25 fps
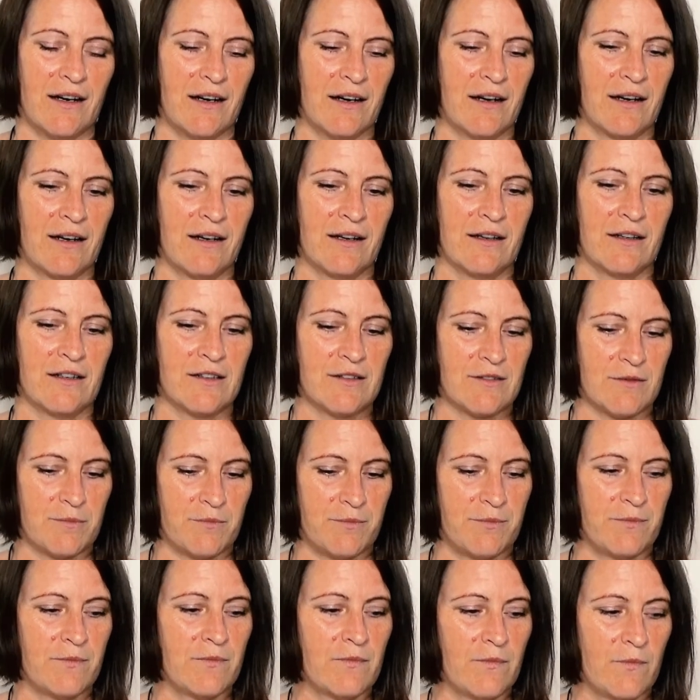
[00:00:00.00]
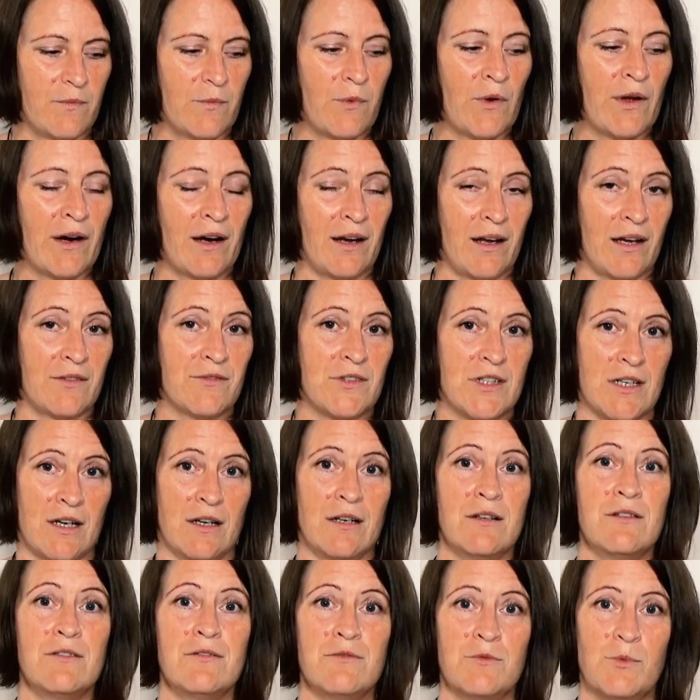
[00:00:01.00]
what I have
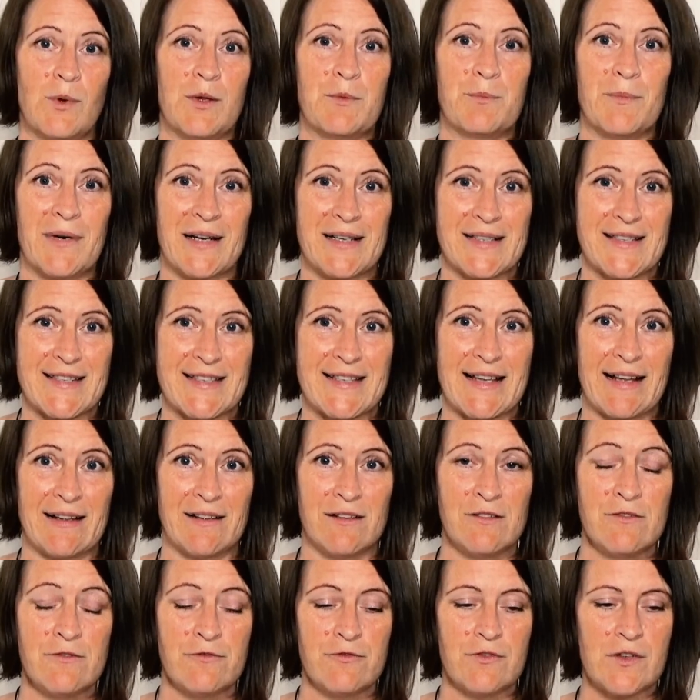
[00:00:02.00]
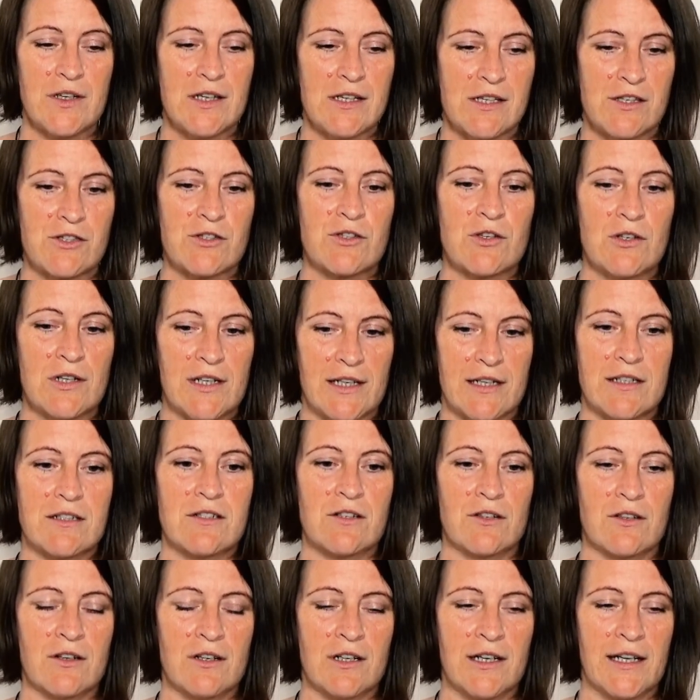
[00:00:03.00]
done with myself, is to
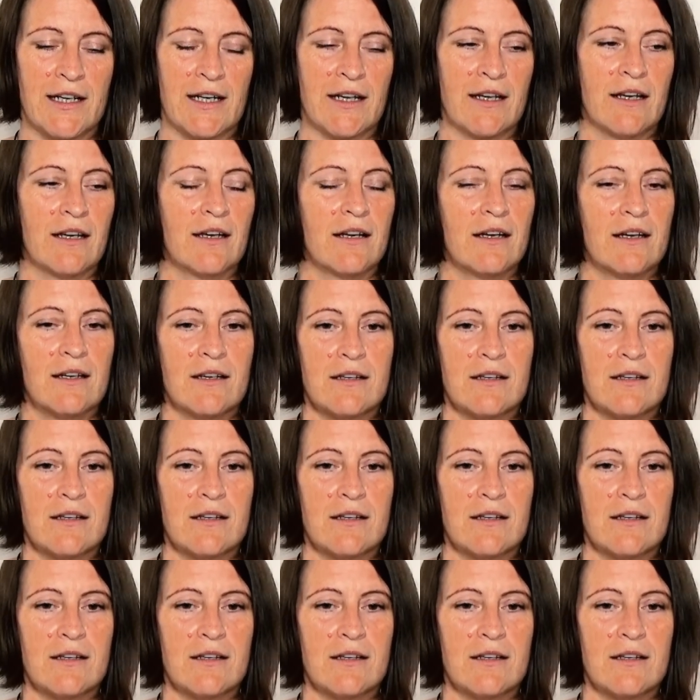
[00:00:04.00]
literally